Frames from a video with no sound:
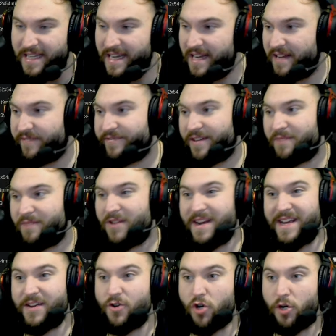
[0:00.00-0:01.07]
if I'm
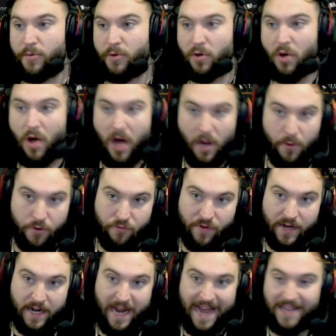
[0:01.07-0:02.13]
running a normal. I wouldn't run
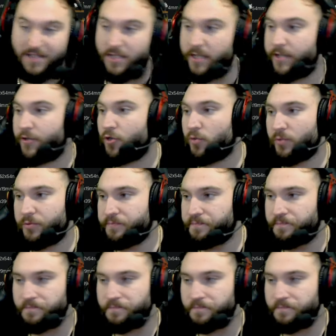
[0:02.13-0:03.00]
it outside of normal.